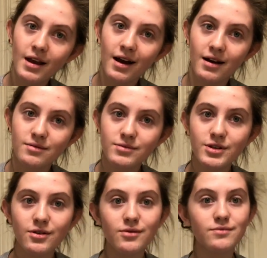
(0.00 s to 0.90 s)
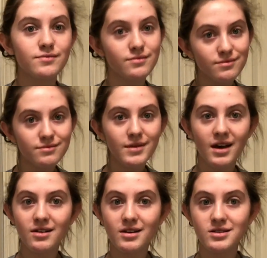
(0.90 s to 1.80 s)
yeah, so
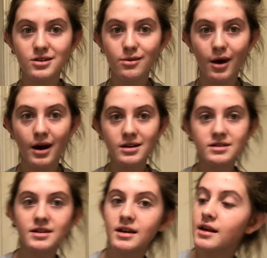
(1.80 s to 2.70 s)
I like to do that.